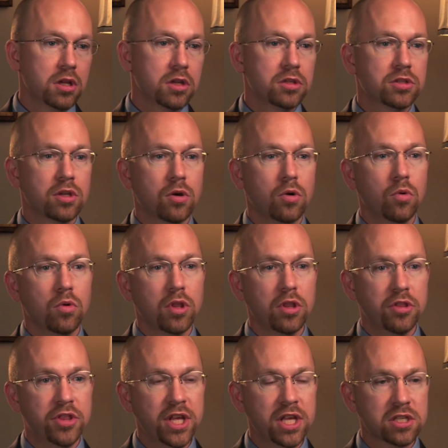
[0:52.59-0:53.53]
So
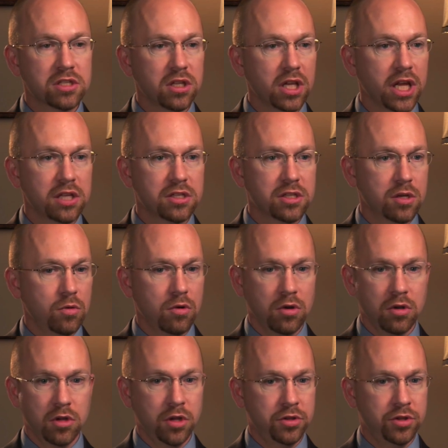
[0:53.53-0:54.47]
this leads to
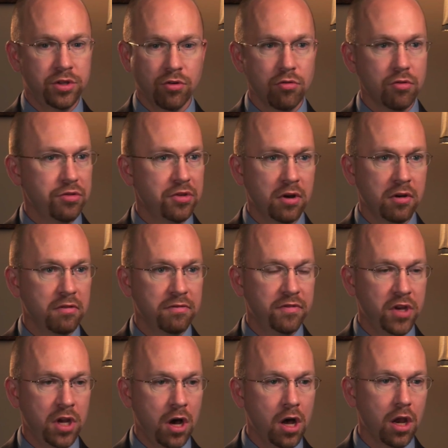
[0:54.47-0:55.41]
a dearth
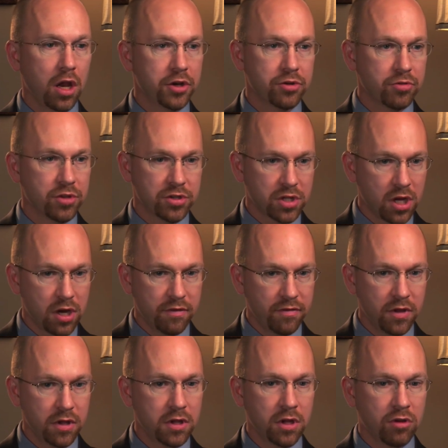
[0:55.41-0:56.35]
of knowledge, or this kind
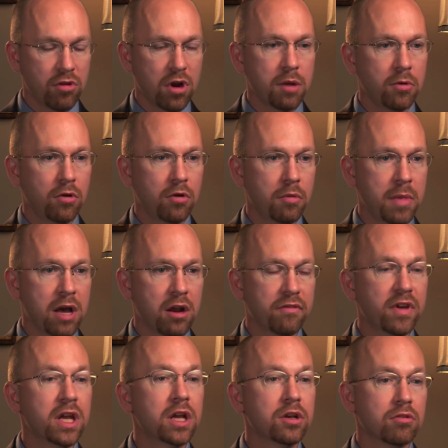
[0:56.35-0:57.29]
of incredible amount
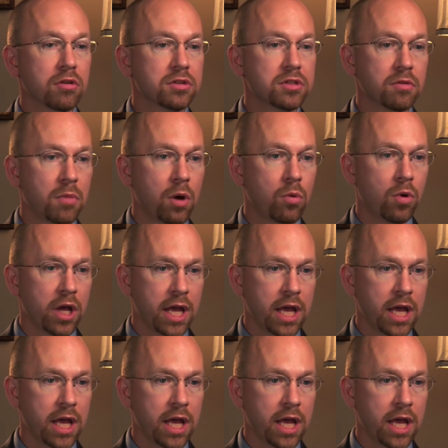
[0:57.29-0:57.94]
of ignorance about what